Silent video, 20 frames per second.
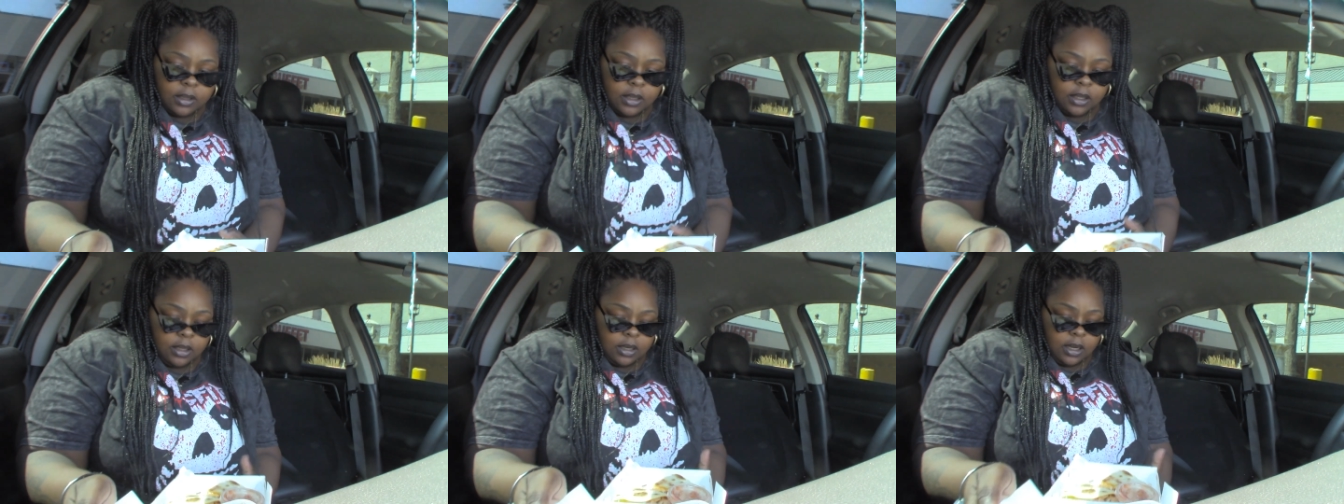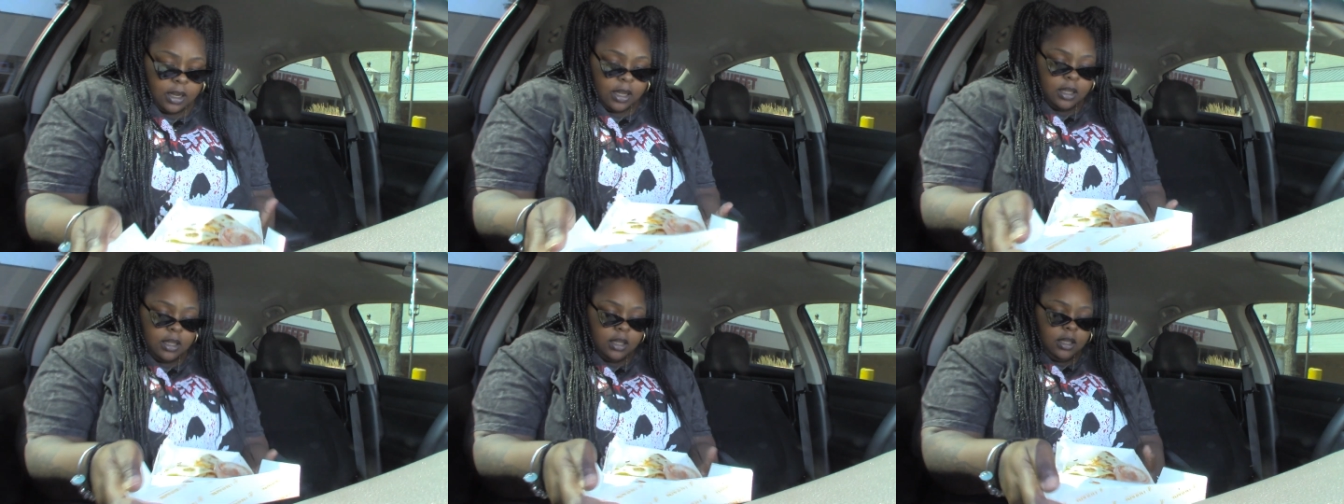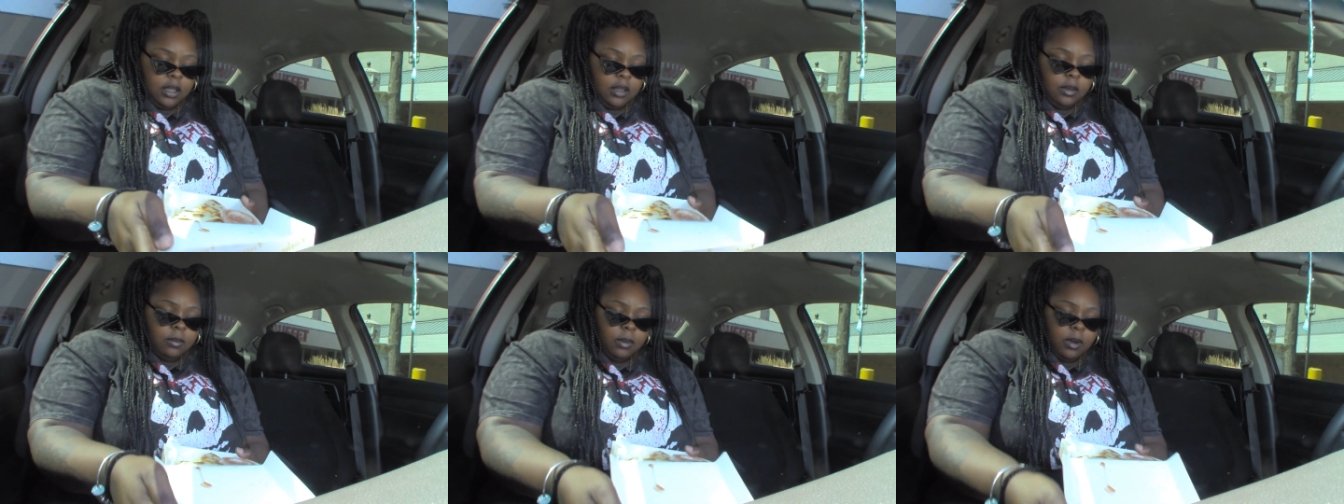cannot
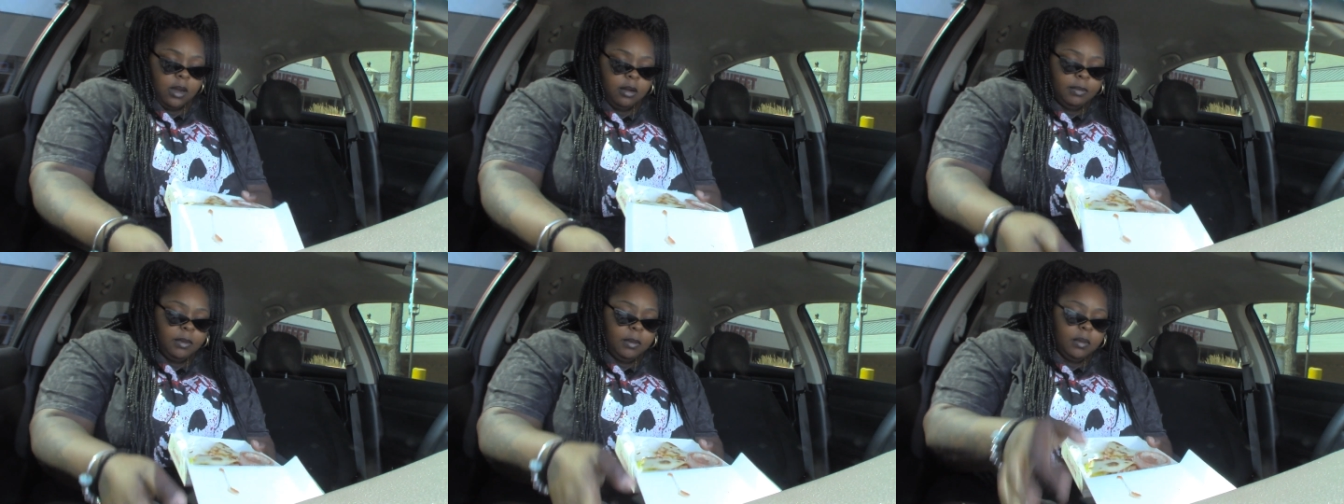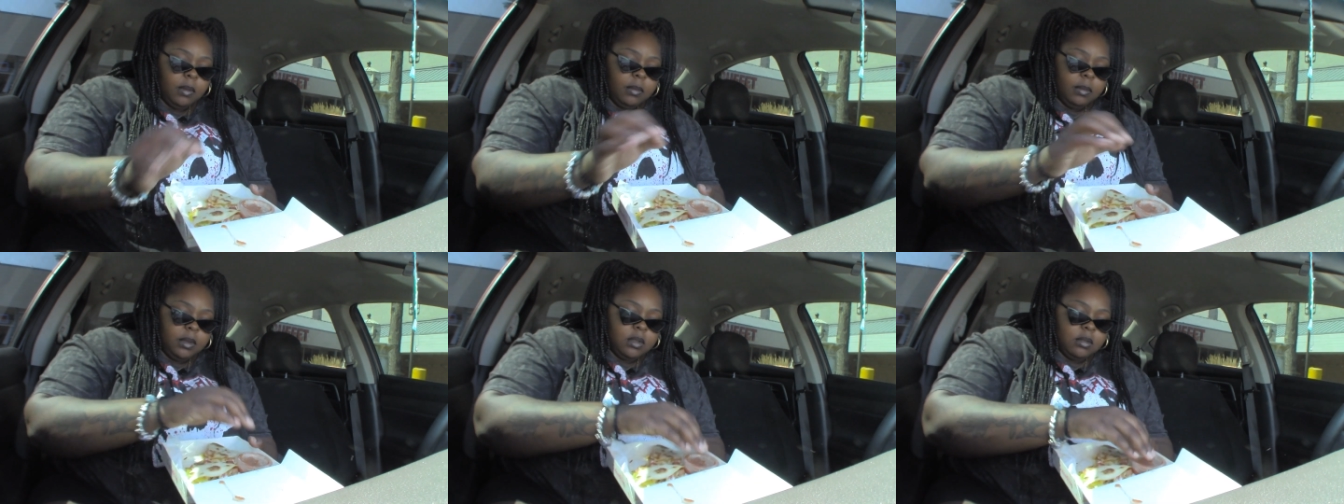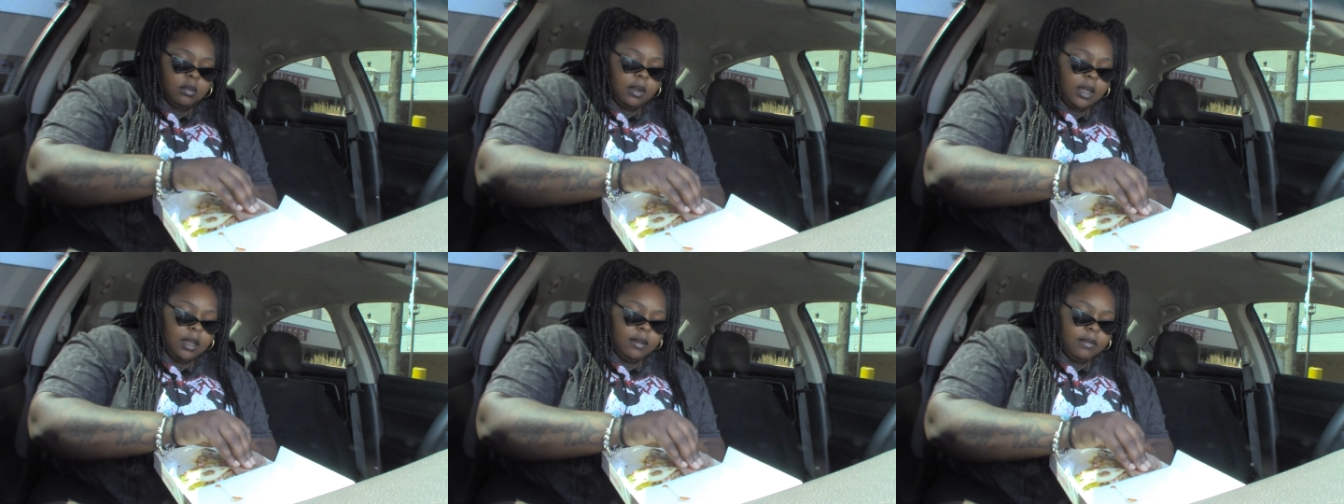eat while people be
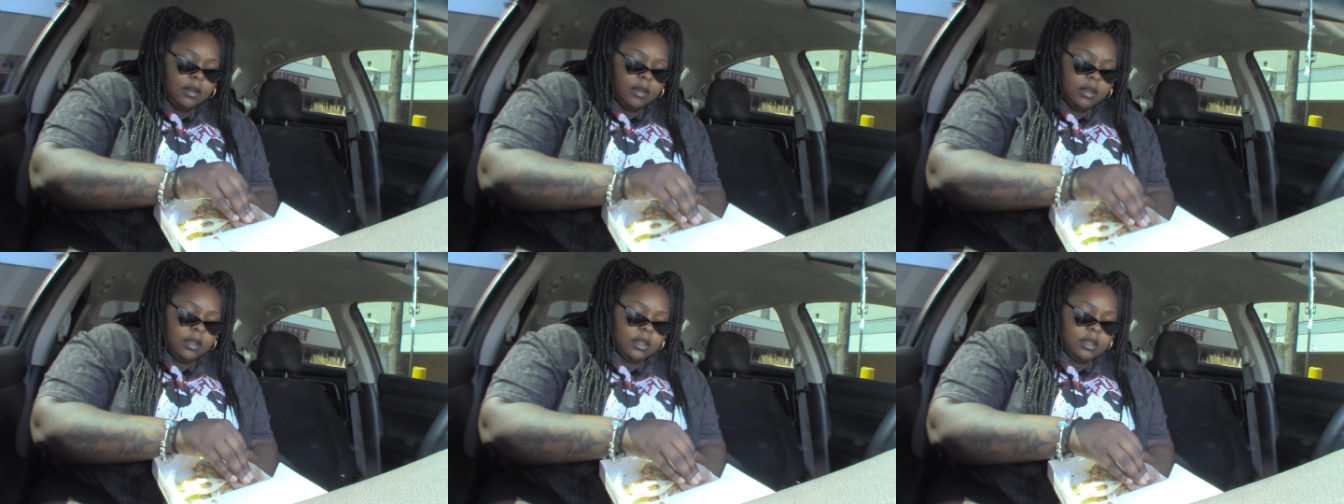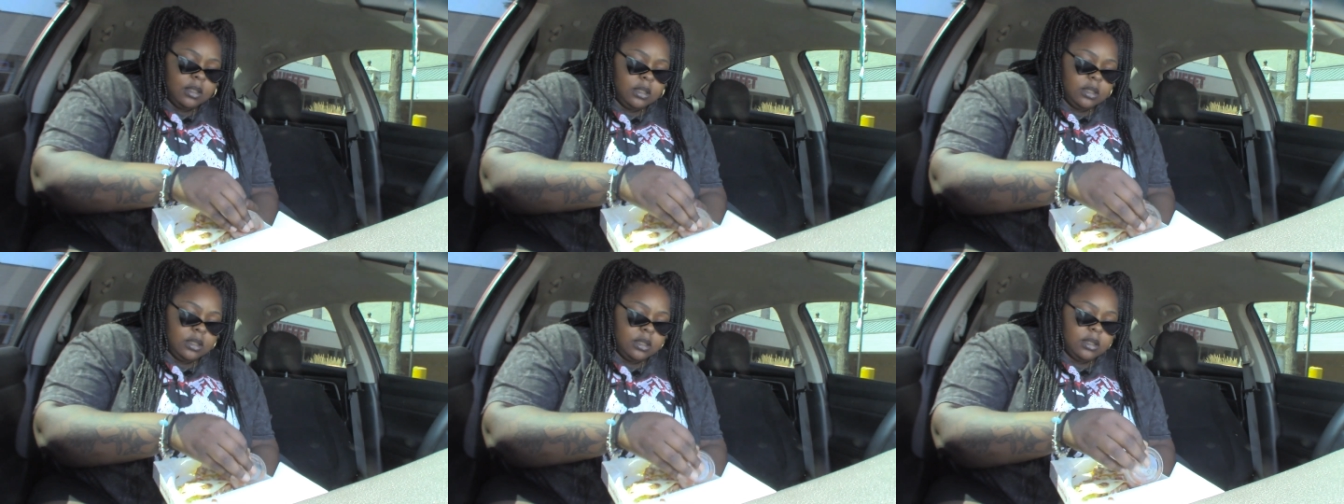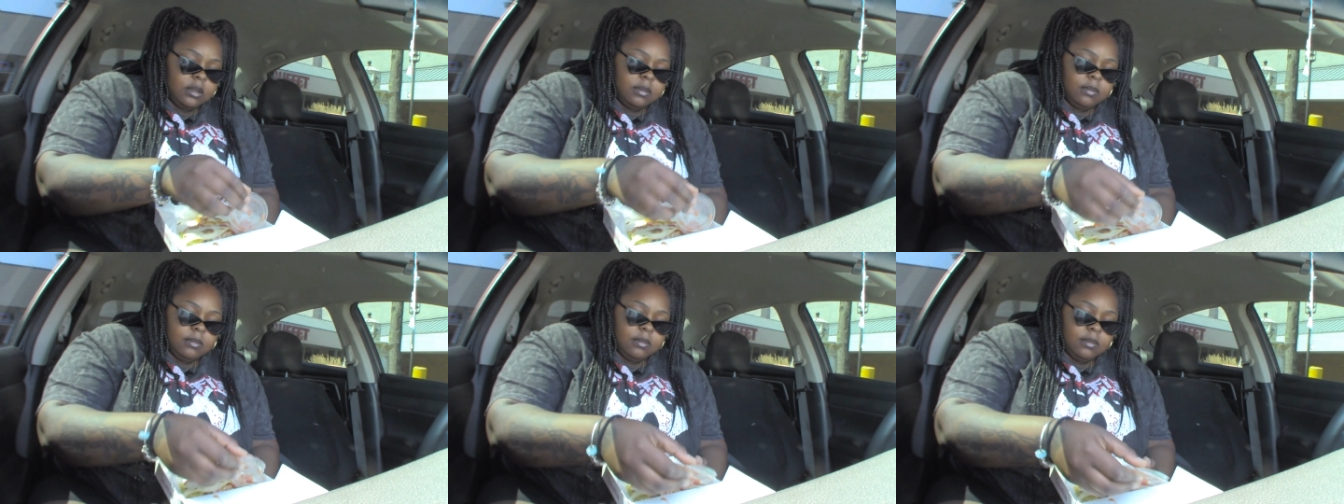driving
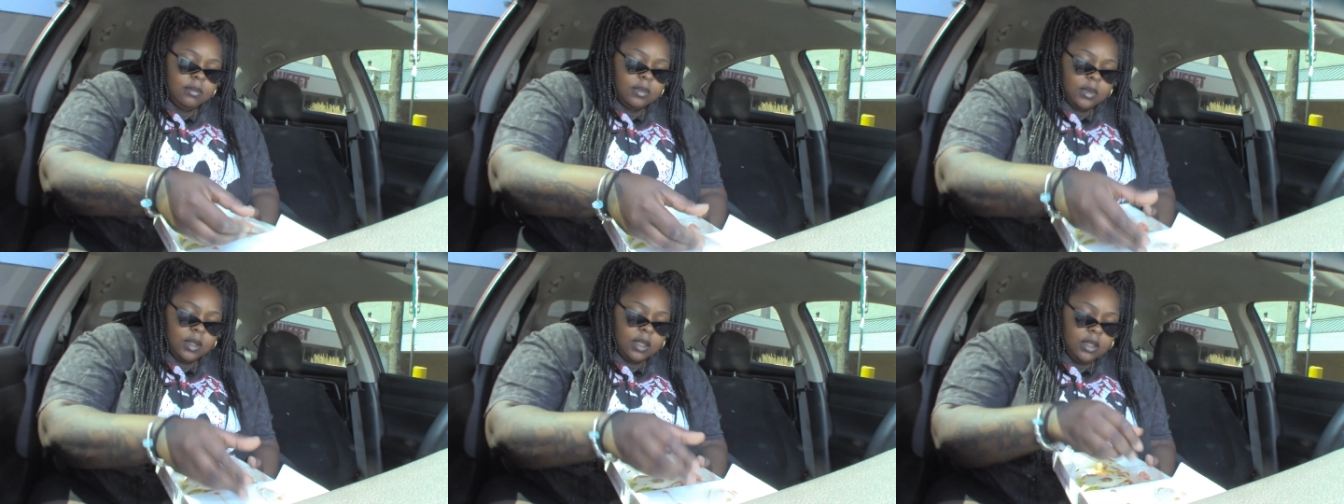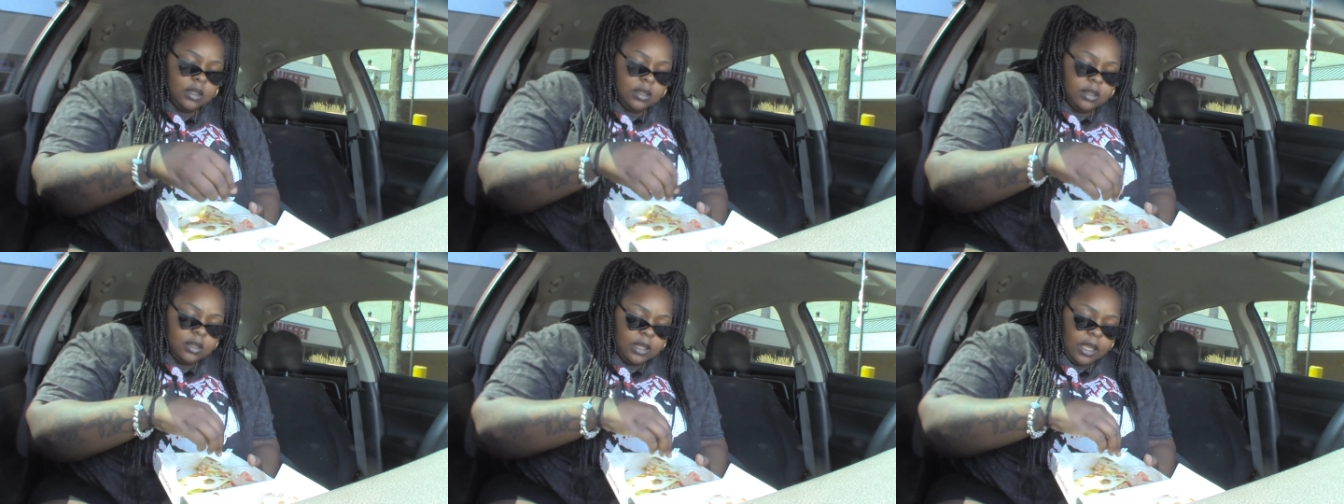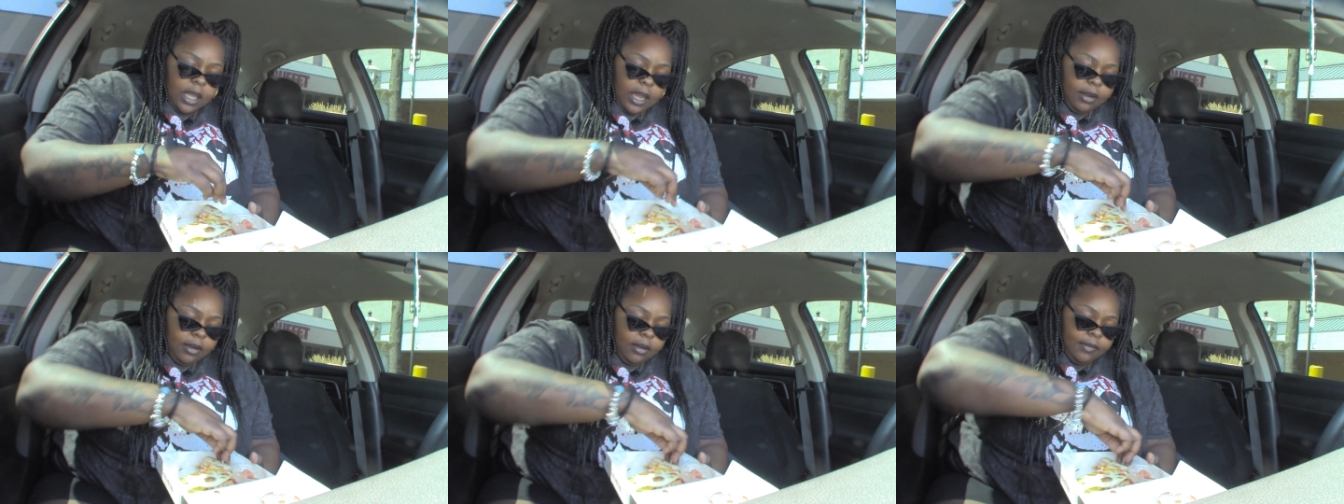because it's just
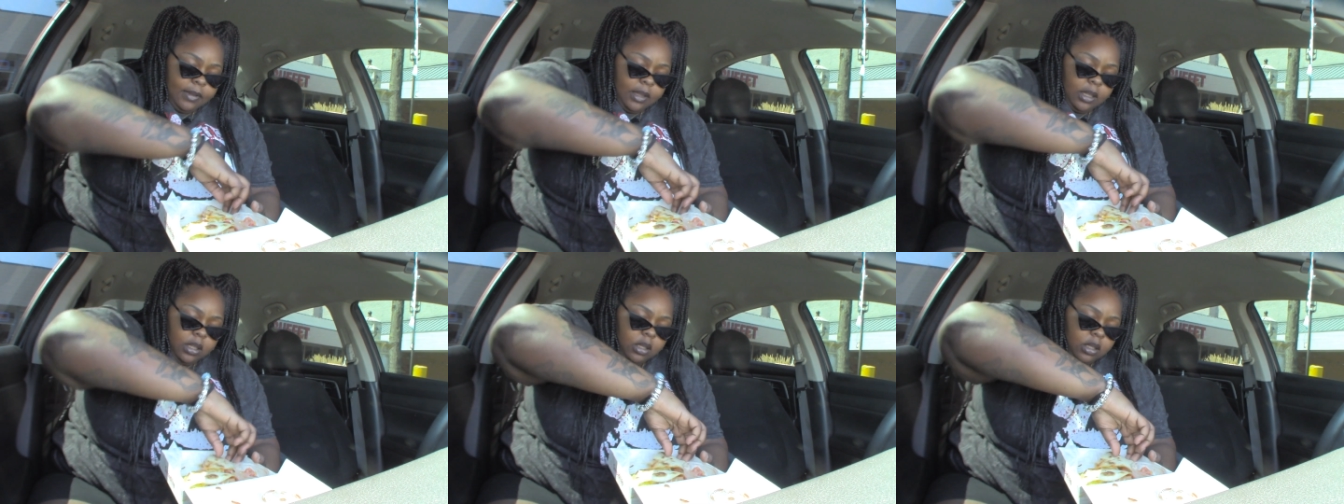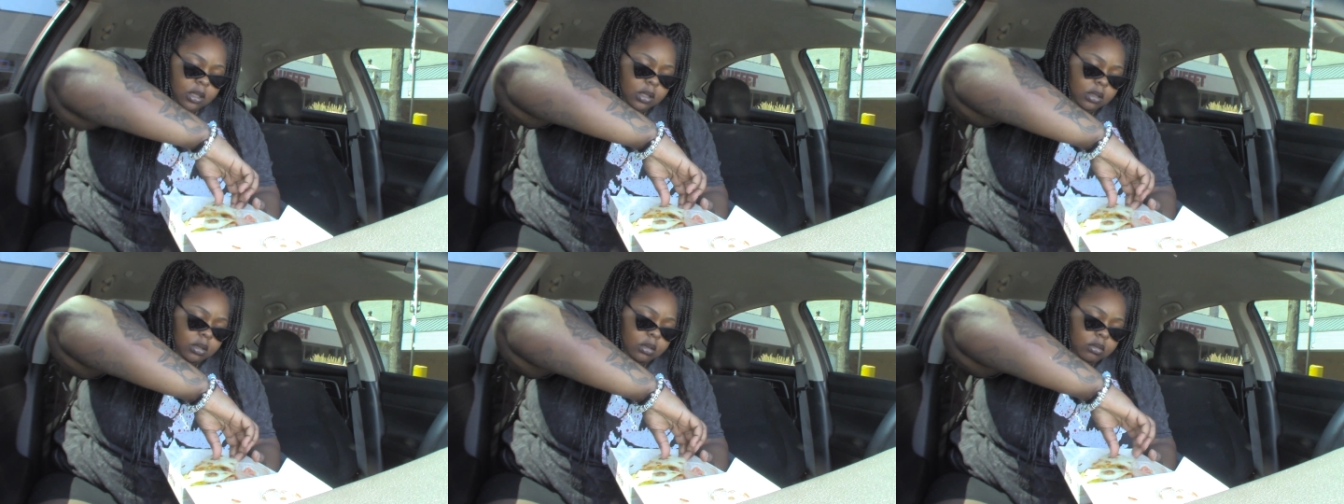aggravating.